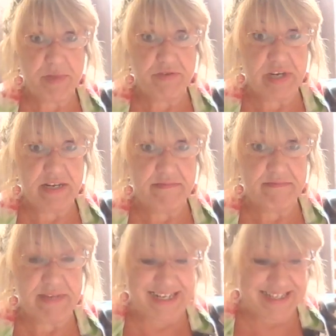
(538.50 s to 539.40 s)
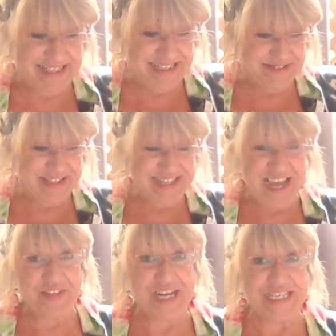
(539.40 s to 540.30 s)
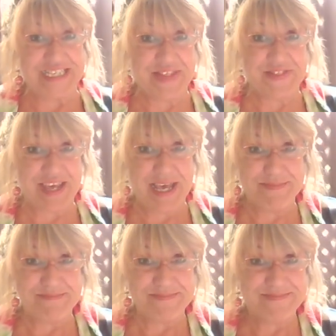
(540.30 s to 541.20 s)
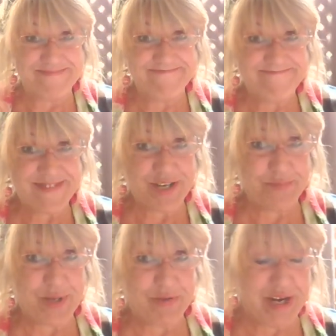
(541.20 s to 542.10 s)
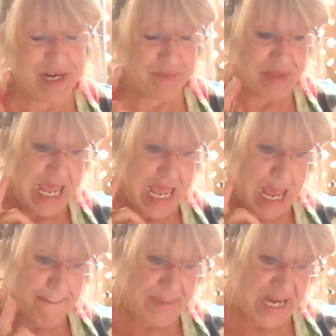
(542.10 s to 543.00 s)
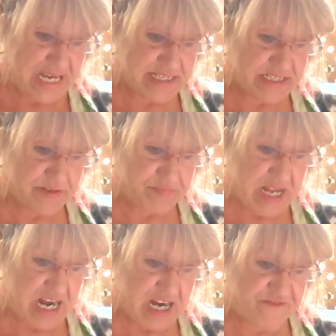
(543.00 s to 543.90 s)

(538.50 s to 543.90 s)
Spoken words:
be a ring. Now that I said that, could be a ring. But I